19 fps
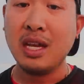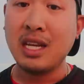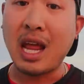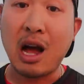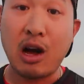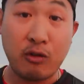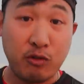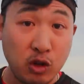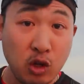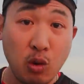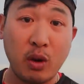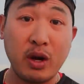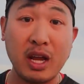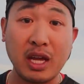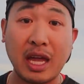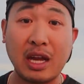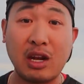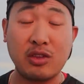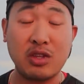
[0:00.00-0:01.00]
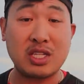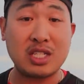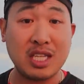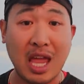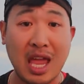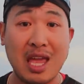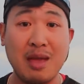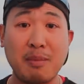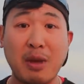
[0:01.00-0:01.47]
Now, if you want to get on the
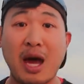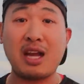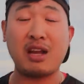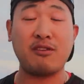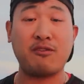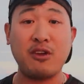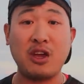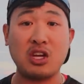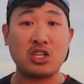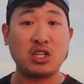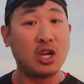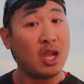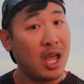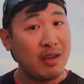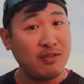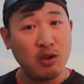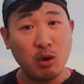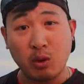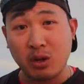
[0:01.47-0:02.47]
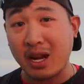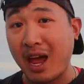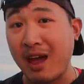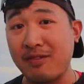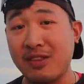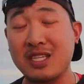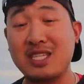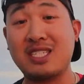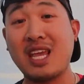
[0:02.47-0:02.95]
same kind of fish, if you want to
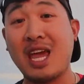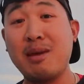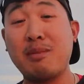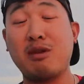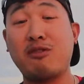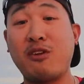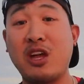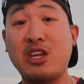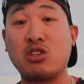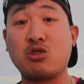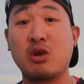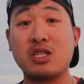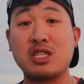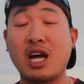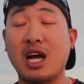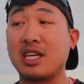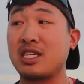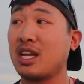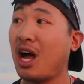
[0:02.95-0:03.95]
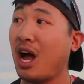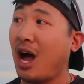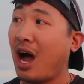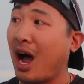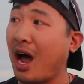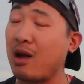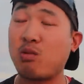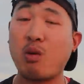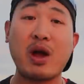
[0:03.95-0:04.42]
have the same adventure as us,
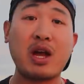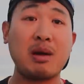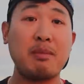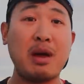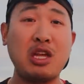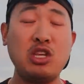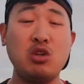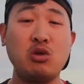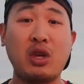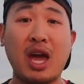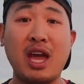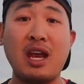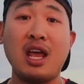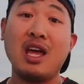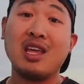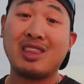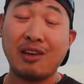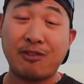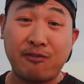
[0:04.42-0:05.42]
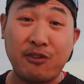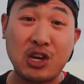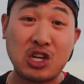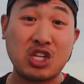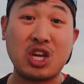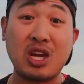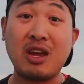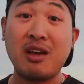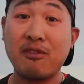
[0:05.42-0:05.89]
I recommend you get the
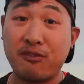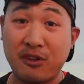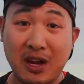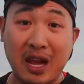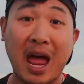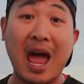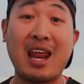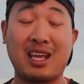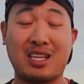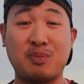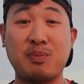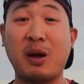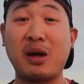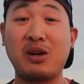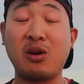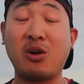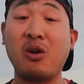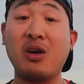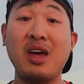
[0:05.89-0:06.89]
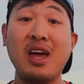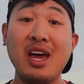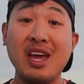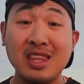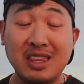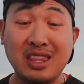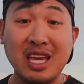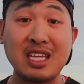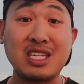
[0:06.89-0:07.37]
Fishing Fanatics Bundle.
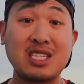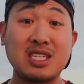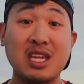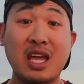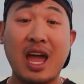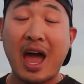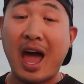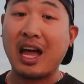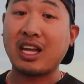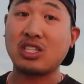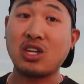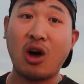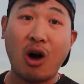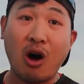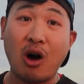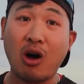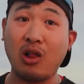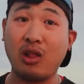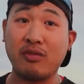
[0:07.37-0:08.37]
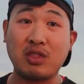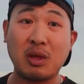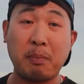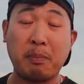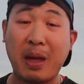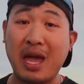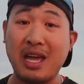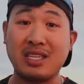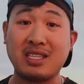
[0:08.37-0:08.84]
This has all of the
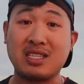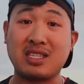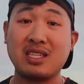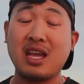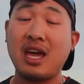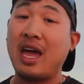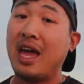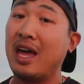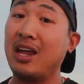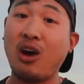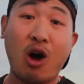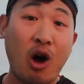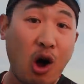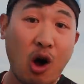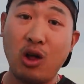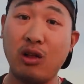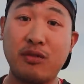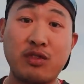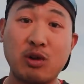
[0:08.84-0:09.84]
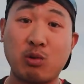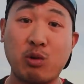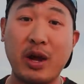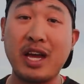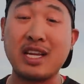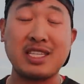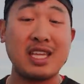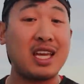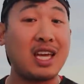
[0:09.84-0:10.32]
baits and all of the
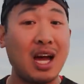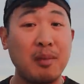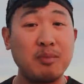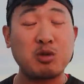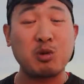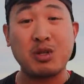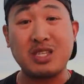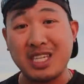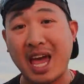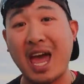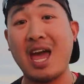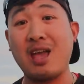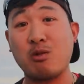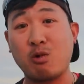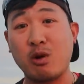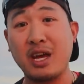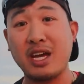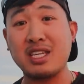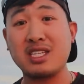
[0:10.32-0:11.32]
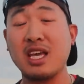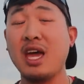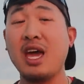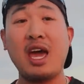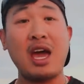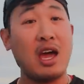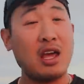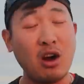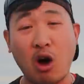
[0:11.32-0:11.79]
rigs. It comes with 10 rigs,
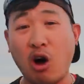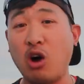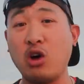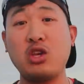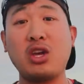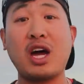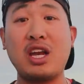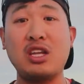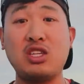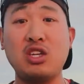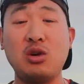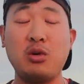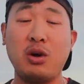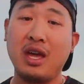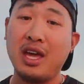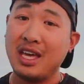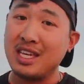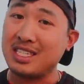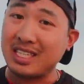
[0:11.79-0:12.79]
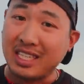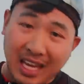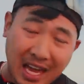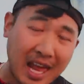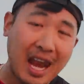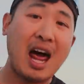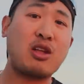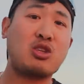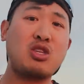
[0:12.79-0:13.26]
and all you got to do is
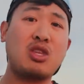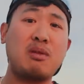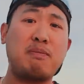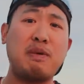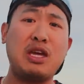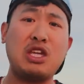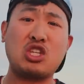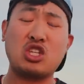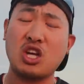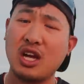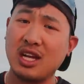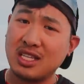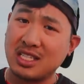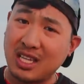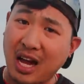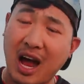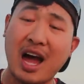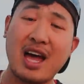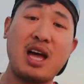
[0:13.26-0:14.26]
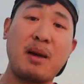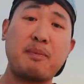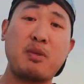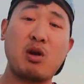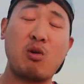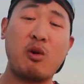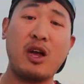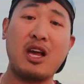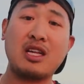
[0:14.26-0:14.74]
get out to the beach, tie up
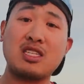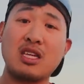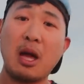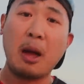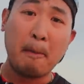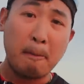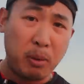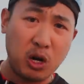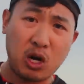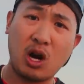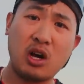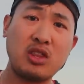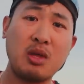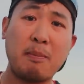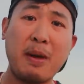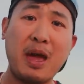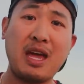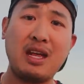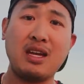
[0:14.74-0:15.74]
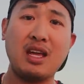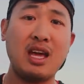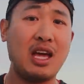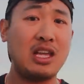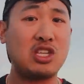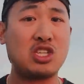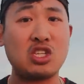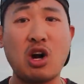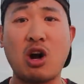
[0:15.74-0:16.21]
your rigs, put on the bait,
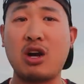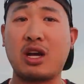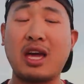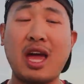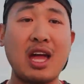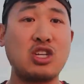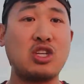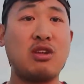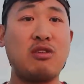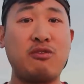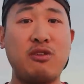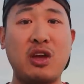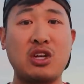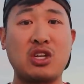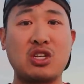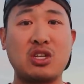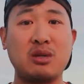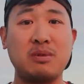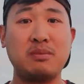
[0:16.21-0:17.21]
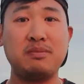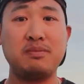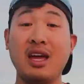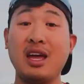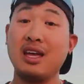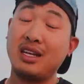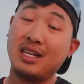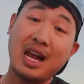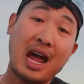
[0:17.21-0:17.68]
and start catching fish.
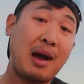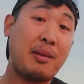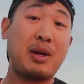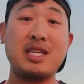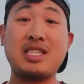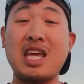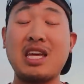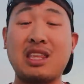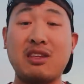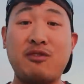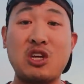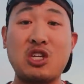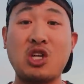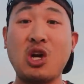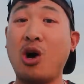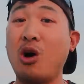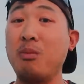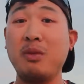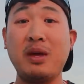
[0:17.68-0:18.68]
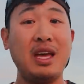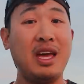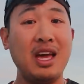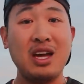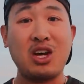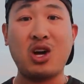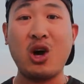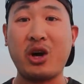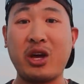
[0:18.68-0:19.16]
Now I'm going to take the fish home,
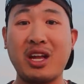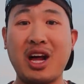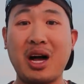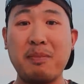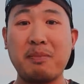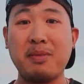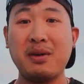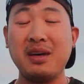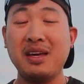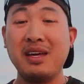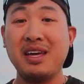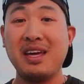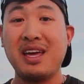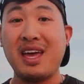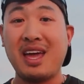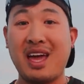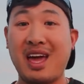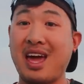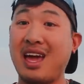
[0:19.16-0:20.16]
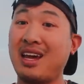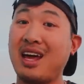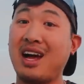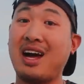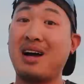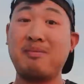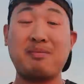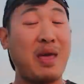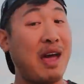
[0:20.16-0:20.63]
cook it up, and
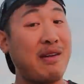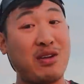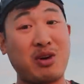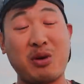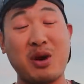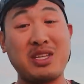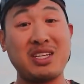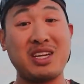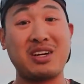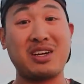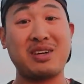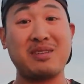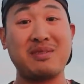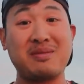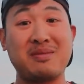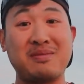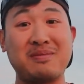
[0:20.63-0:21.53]
have a great dinner.